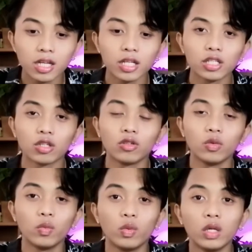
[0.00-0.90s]
So
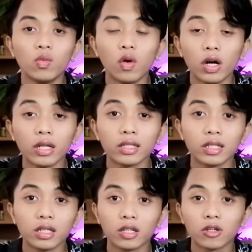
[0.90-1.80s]
you want
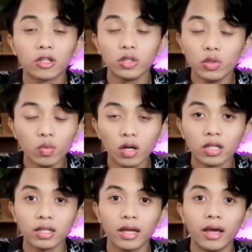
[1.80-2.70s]

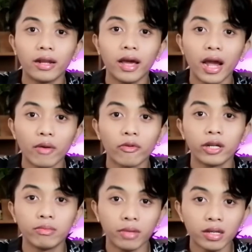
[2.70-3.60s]
an aroid
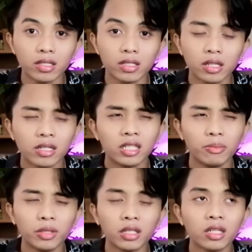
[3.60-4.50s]
mix.
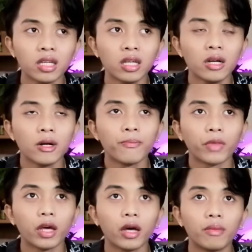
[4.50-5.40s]
Typically,
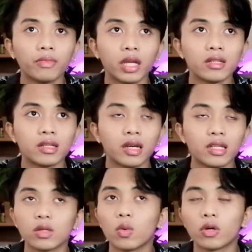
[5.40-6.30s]
they say
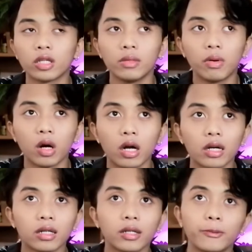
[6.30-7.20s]
it's orchid bark,